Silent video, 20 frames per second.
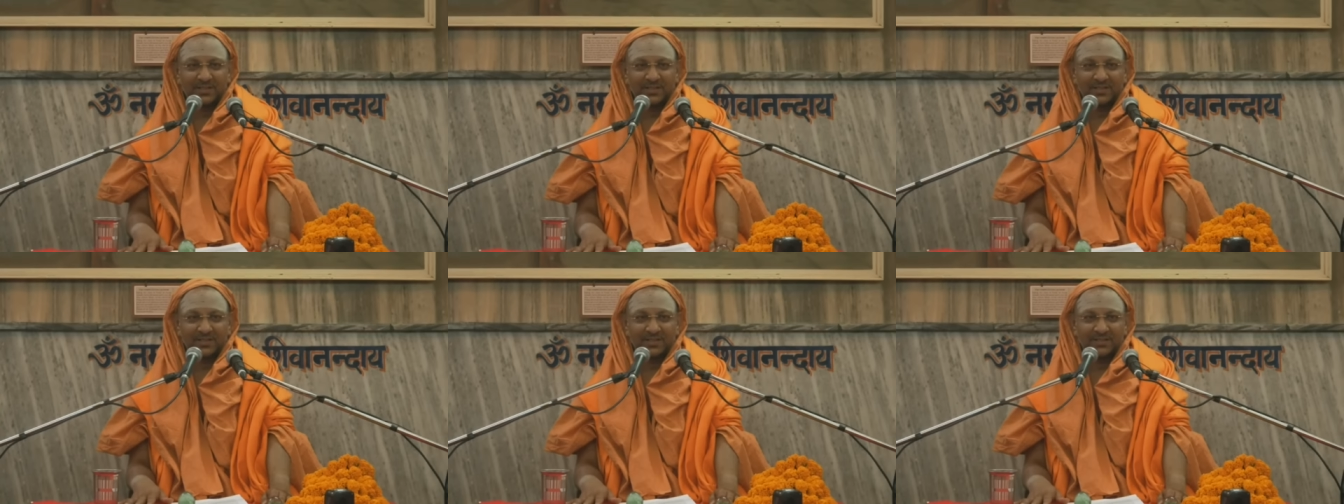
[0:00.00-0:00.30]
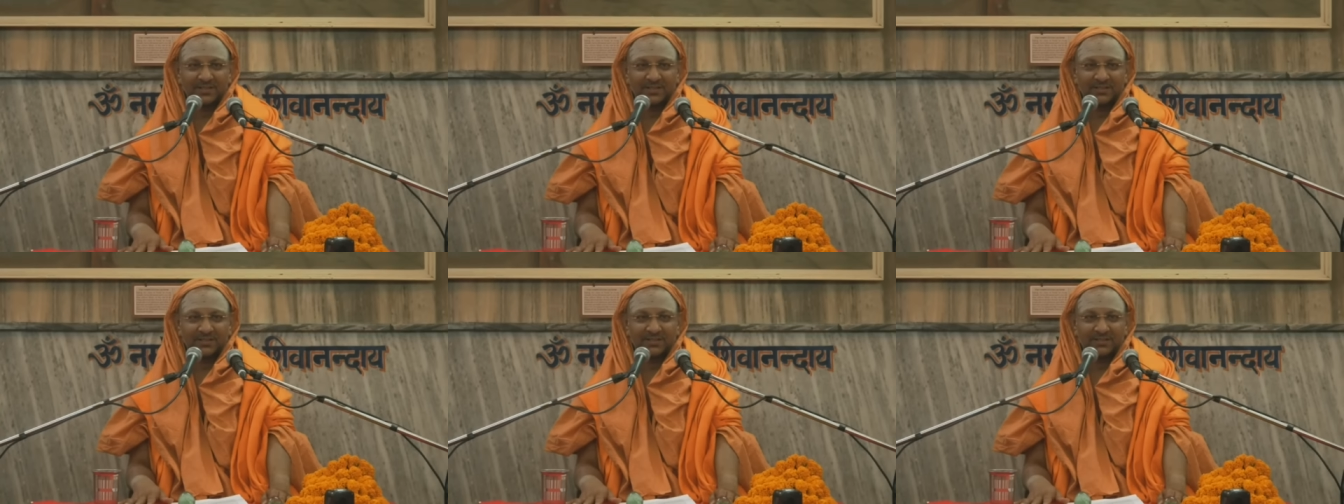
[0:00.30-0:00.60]

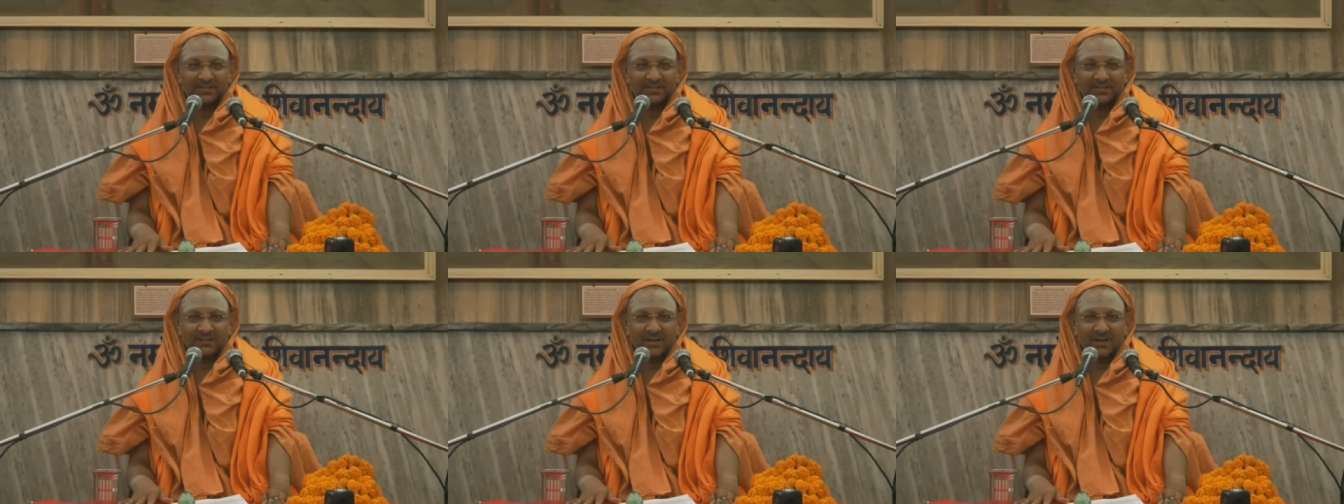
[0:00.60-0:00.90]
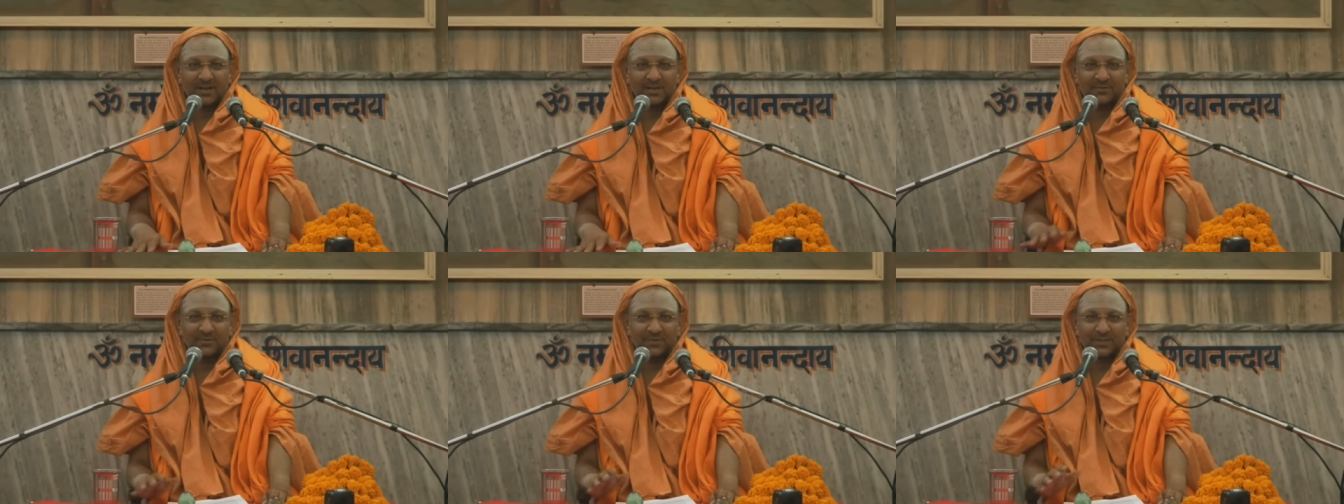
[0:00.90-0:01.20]
in
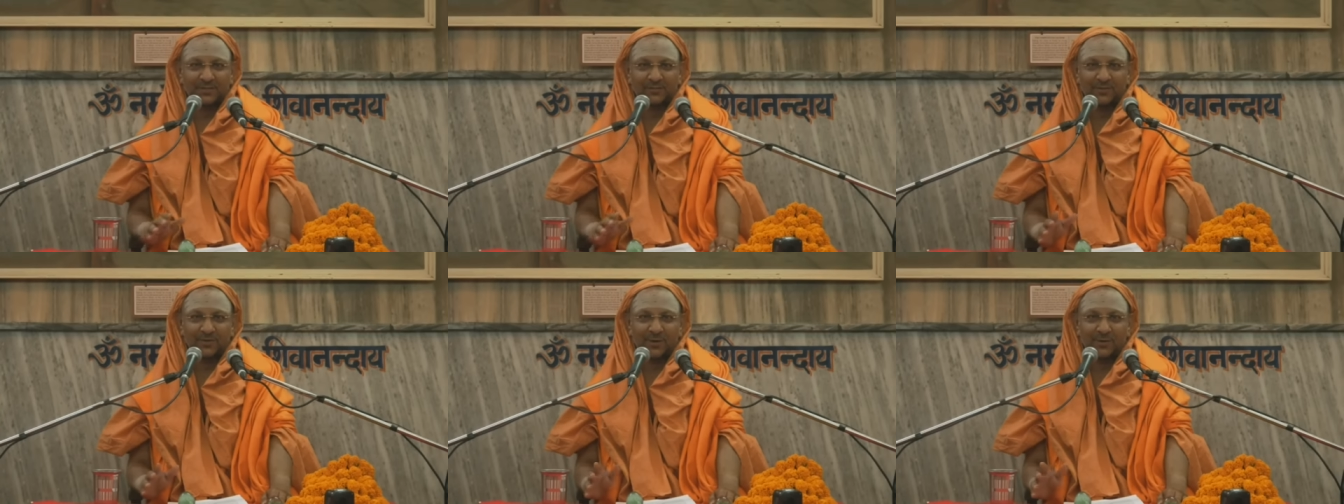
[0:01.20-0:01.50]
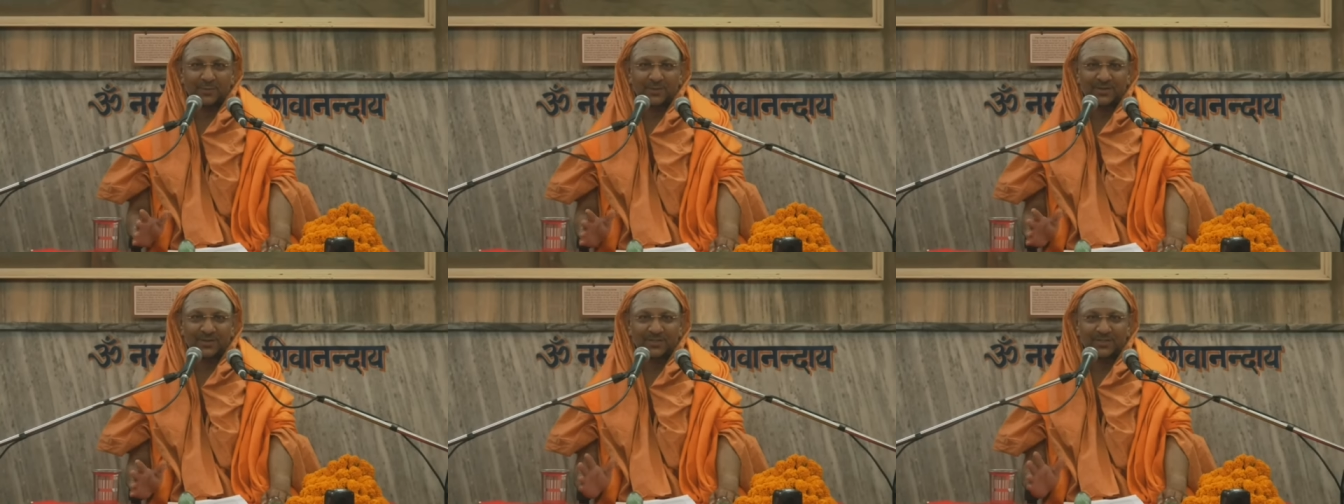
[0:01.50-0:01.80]
Ayurveda
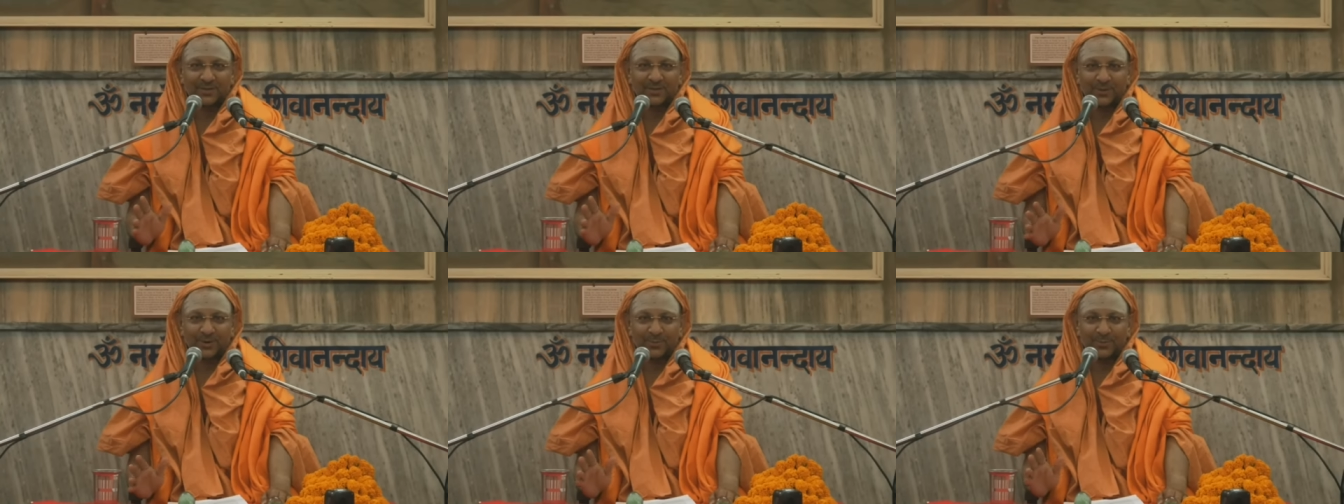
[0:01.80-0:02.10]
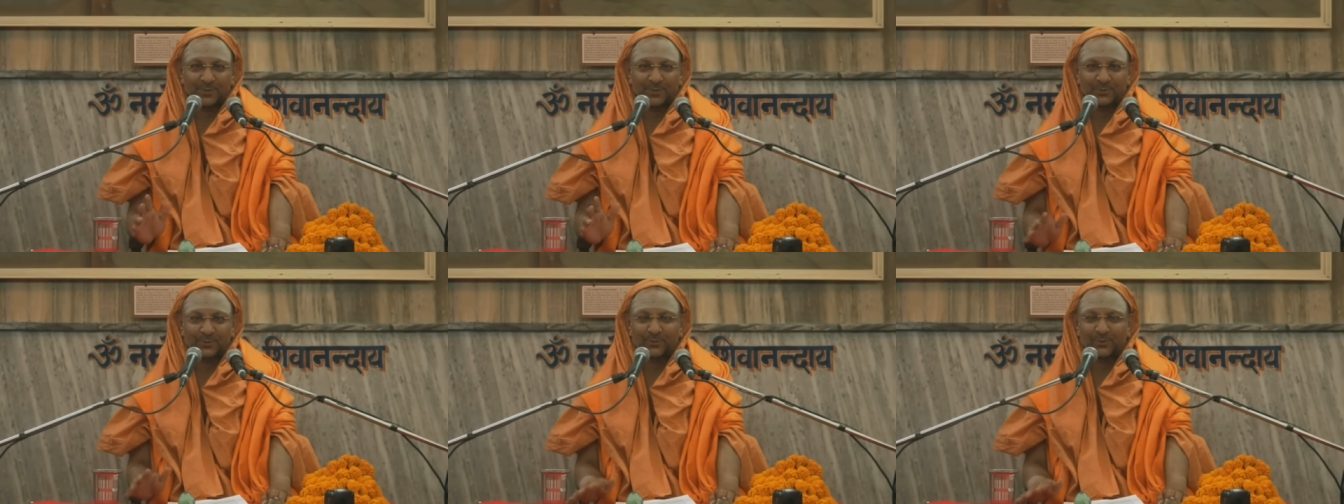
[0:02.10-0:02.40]
pharmacy
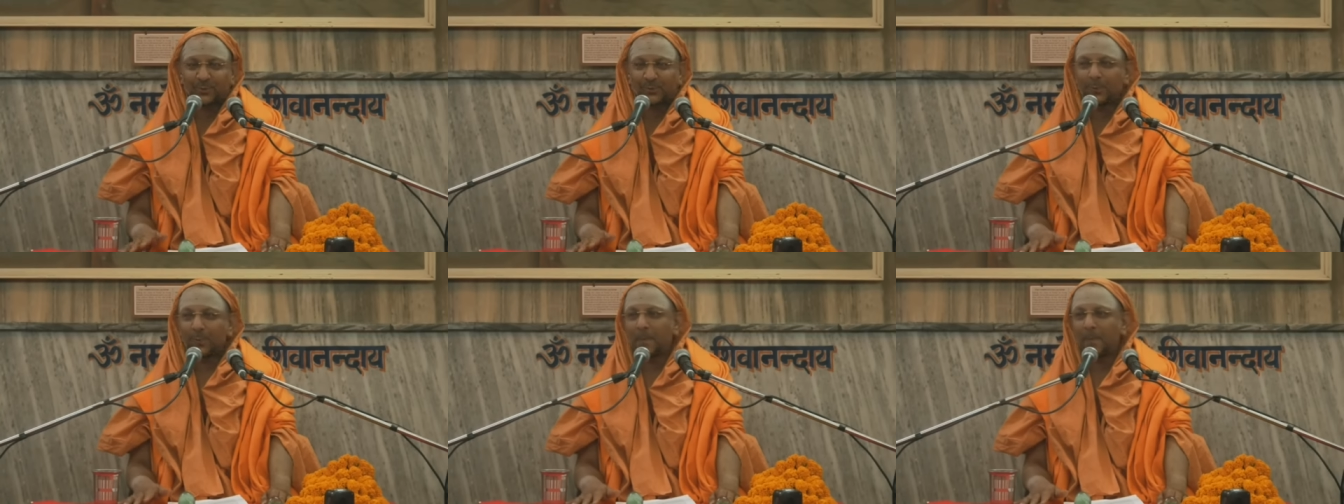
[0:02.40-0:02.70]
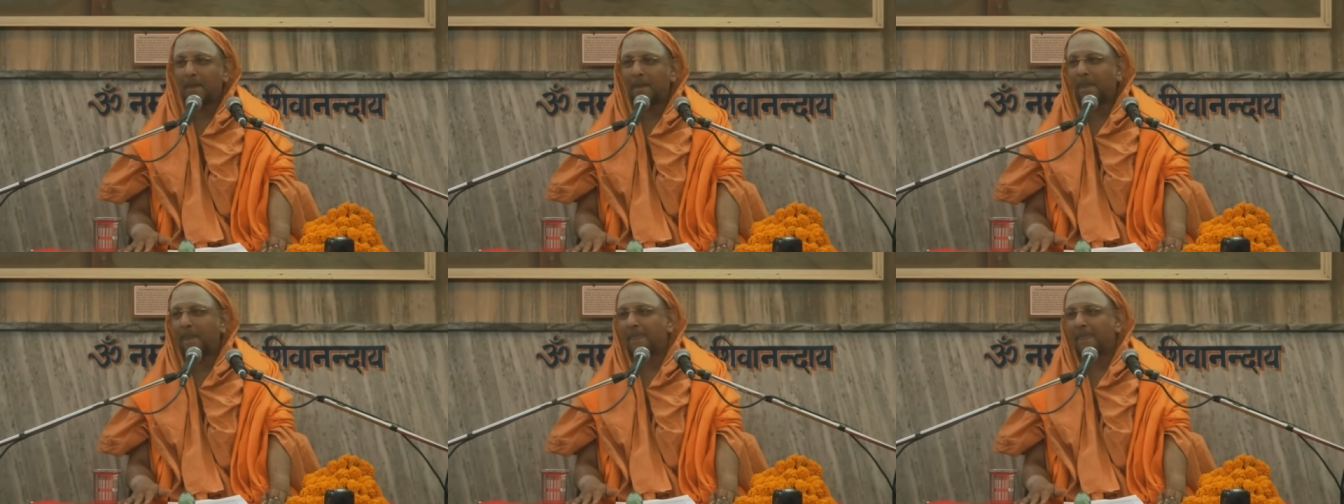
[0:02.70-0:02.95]
Coimbatore.